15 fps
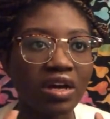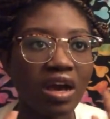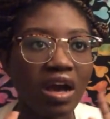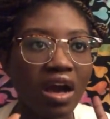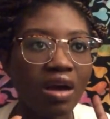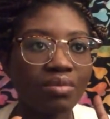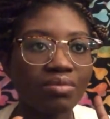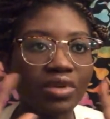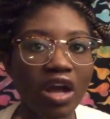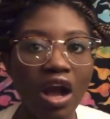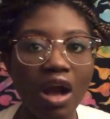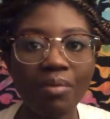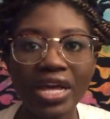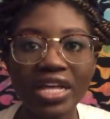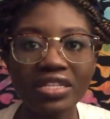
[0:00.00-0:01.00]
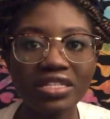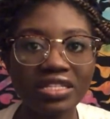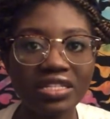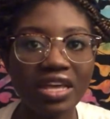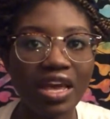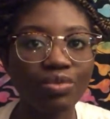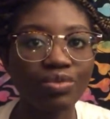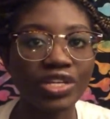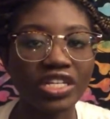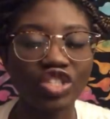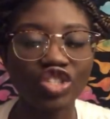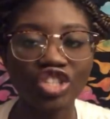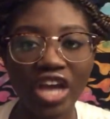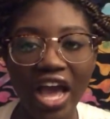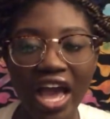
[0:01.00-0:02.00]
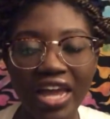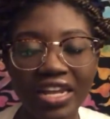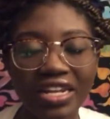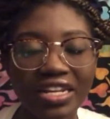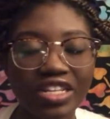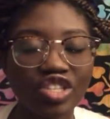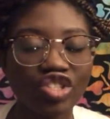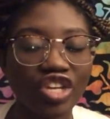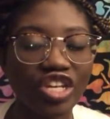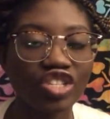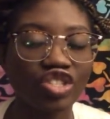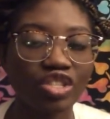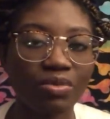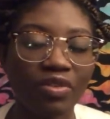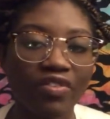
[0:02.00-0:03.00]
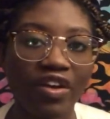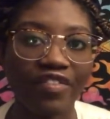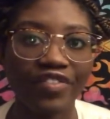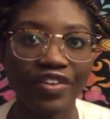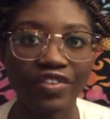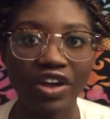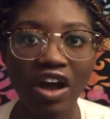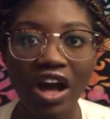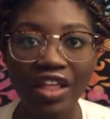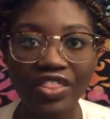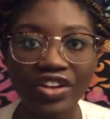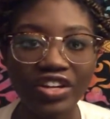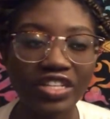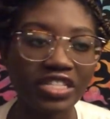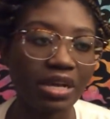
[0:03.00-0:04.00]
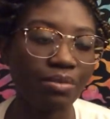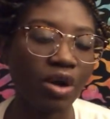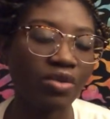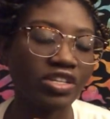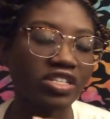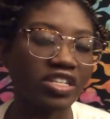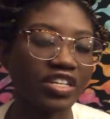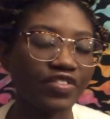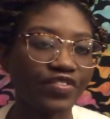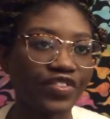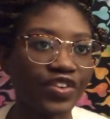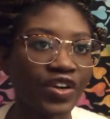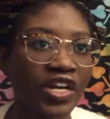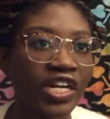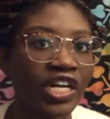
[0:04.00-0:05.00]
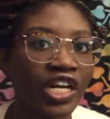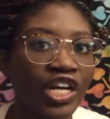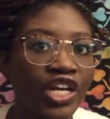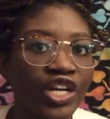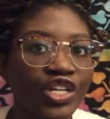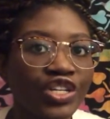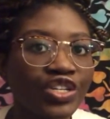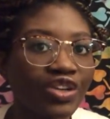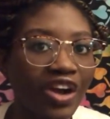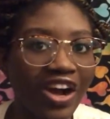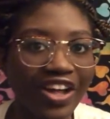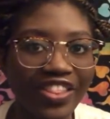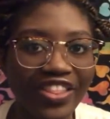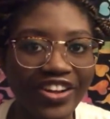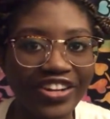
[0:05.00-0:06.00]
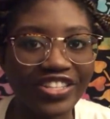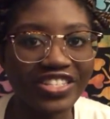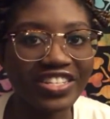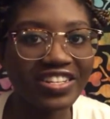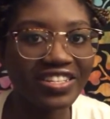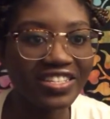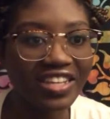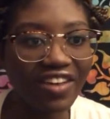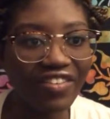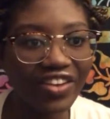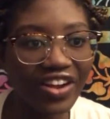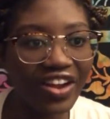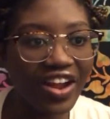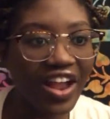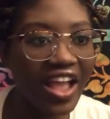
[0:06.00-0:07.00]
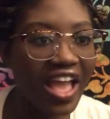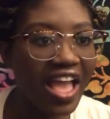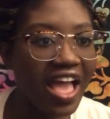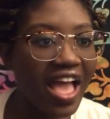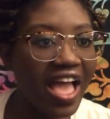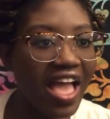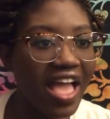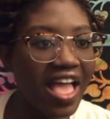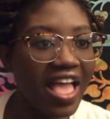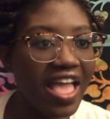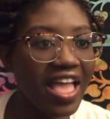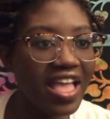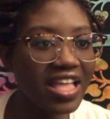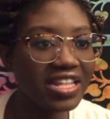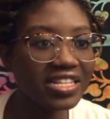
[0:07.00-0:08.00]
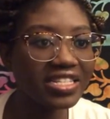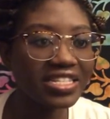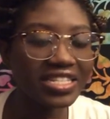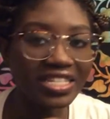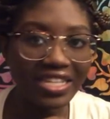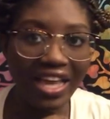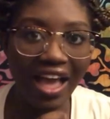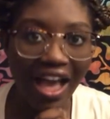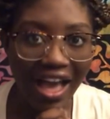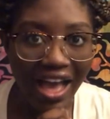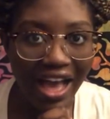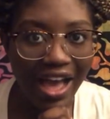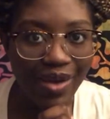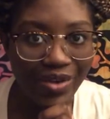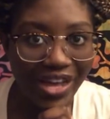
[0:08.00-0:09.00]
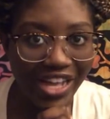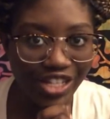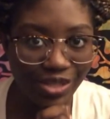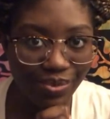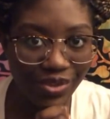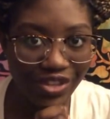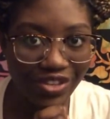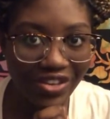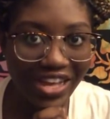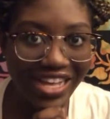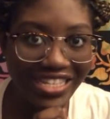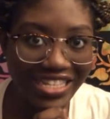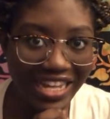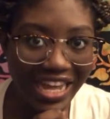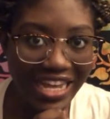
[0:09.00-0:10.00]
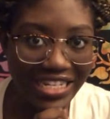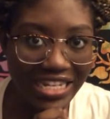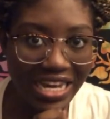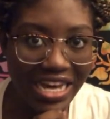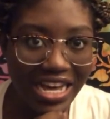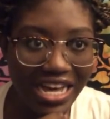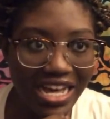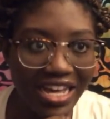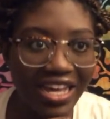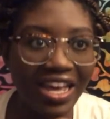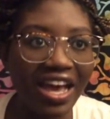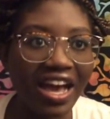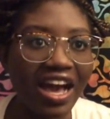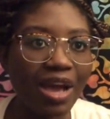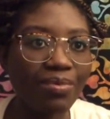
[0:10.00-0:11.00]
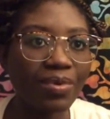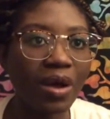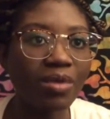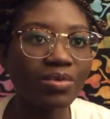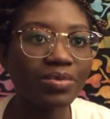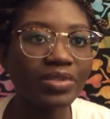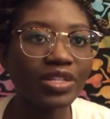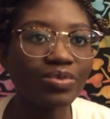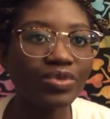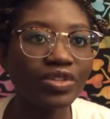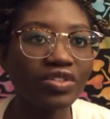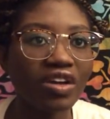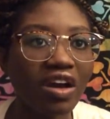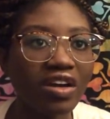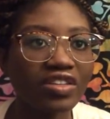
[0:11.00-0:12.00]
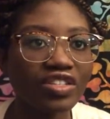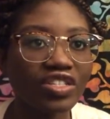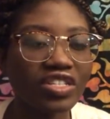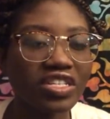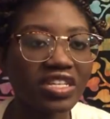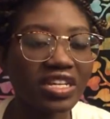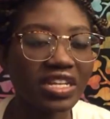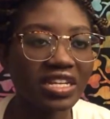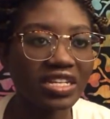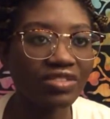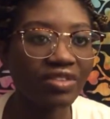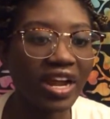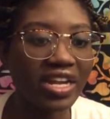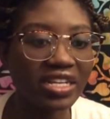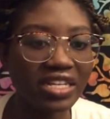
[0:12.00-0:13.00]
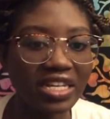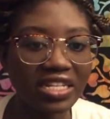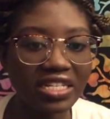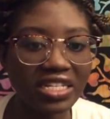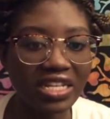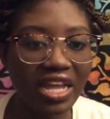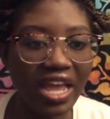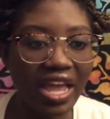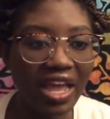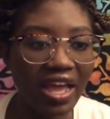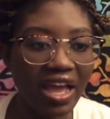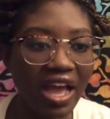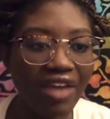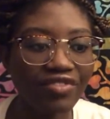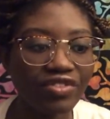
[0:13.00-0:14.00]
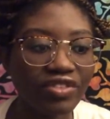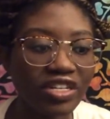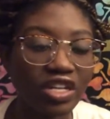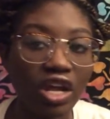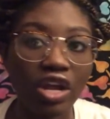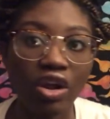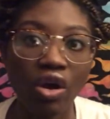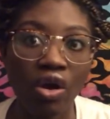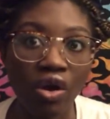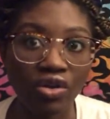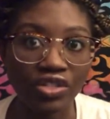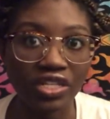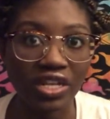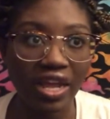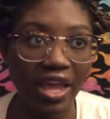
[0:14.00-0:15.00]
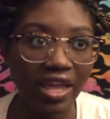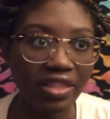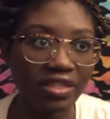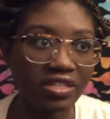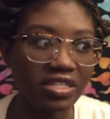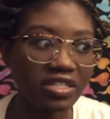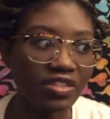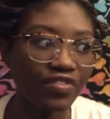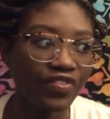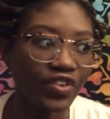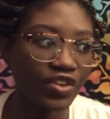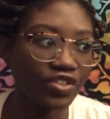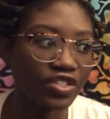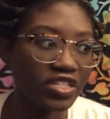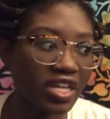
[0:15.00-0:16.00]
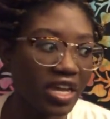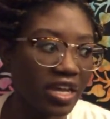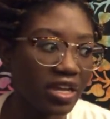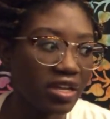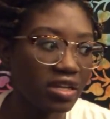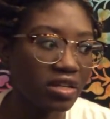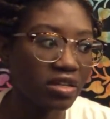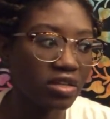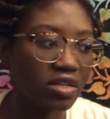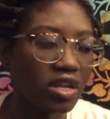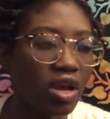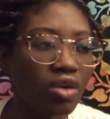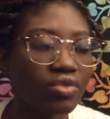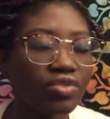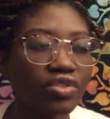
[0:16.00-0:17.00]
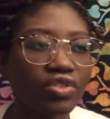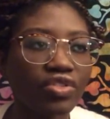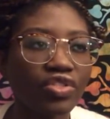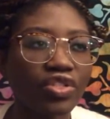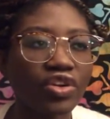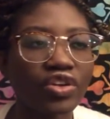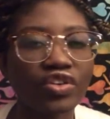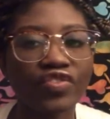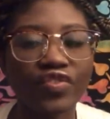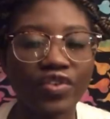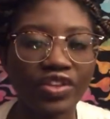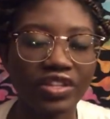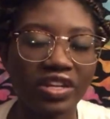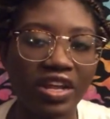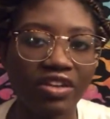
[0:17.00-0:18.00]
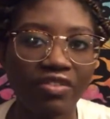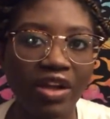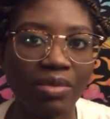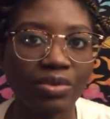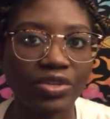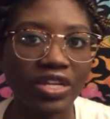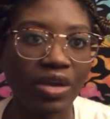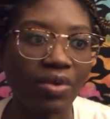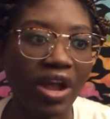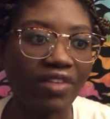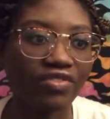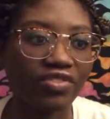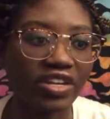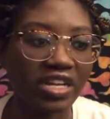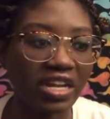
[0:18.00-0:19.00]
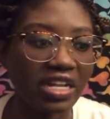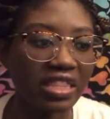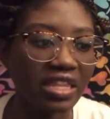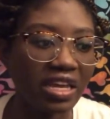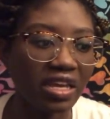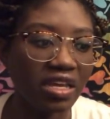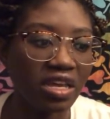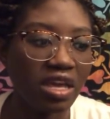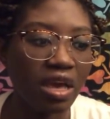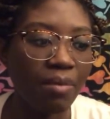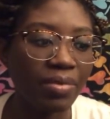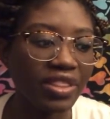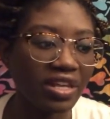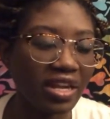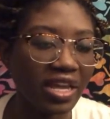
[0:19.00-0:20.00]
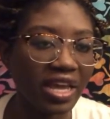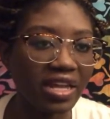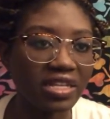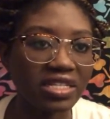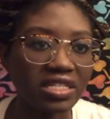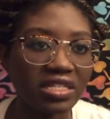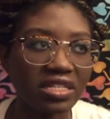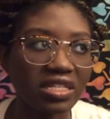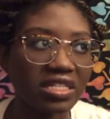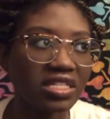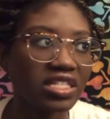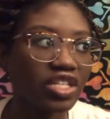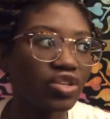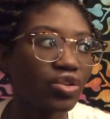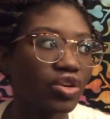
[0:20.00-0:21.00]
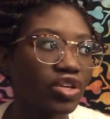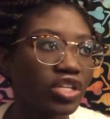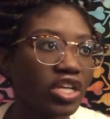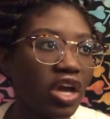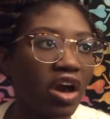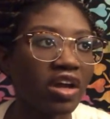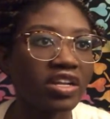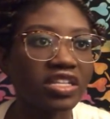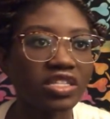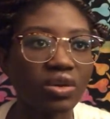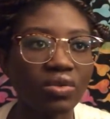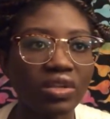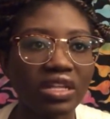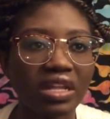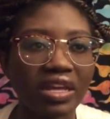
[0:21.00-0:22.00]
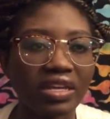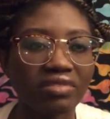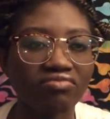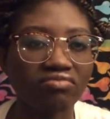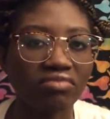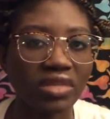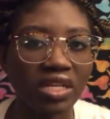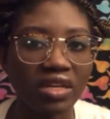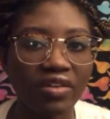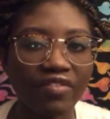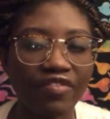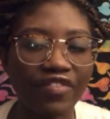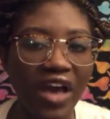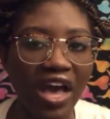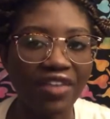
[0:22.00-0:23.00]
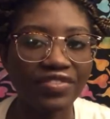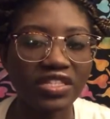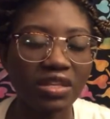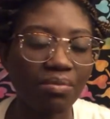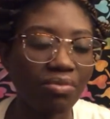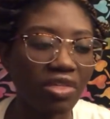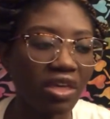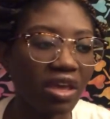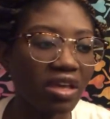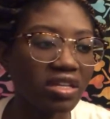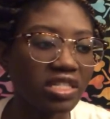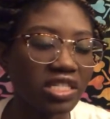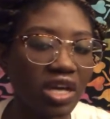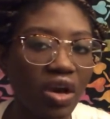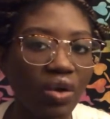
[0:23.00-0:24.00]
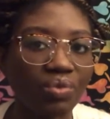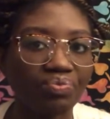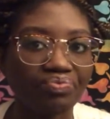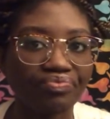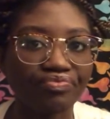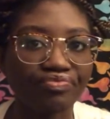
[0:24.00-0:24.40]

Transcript: um, comments and we can chat and exchange some of our favorite authors. I'm always looking for new authors to discover. And yeah, I will catch up with you guys later. I probably will not get any writing in today. I haven't written at all today. This is the first day, no, the third or fourth NaNoWriMo day where I haven't written anything. But then again, it's, it's still early on. It's only like five something, so